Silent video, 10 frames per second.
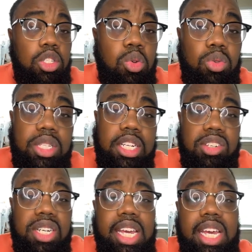tools that
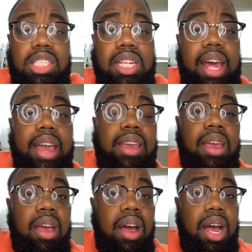you need to
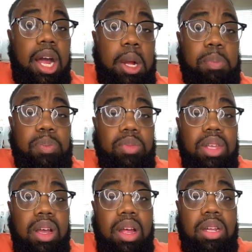learn
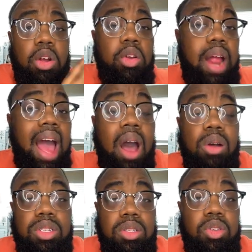
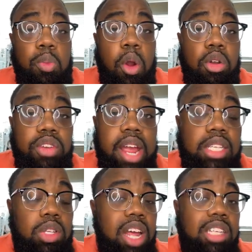how to do
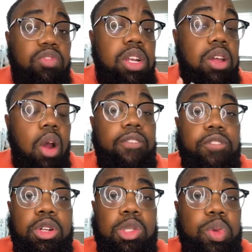Procreate. So that's really our
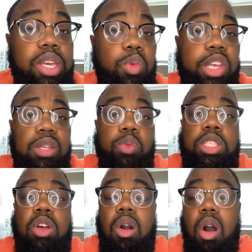first week.
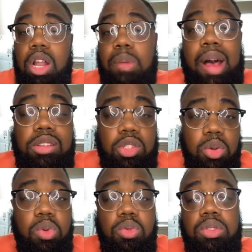We talk all about
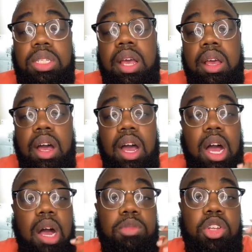tools,
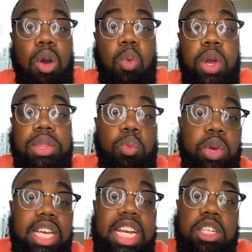
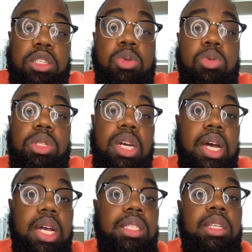what each tool
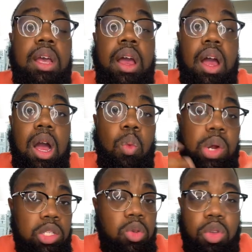does,
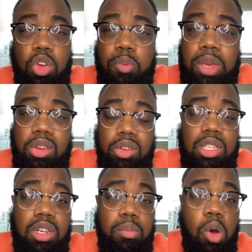what tool you'll be
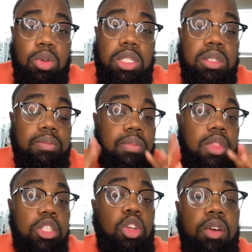using the most.
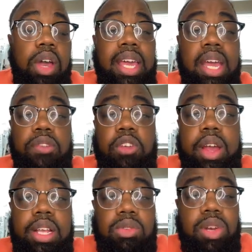So again, if
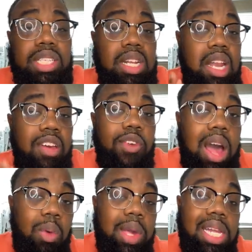you're interested in that
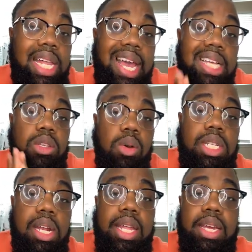5-week class, go
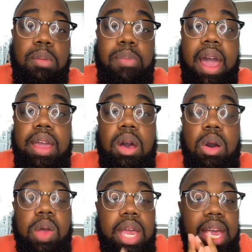to the link in the
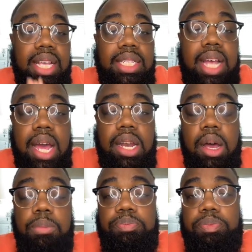bio and sign
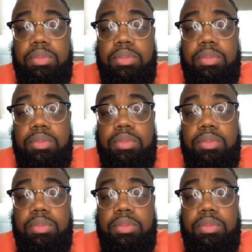up.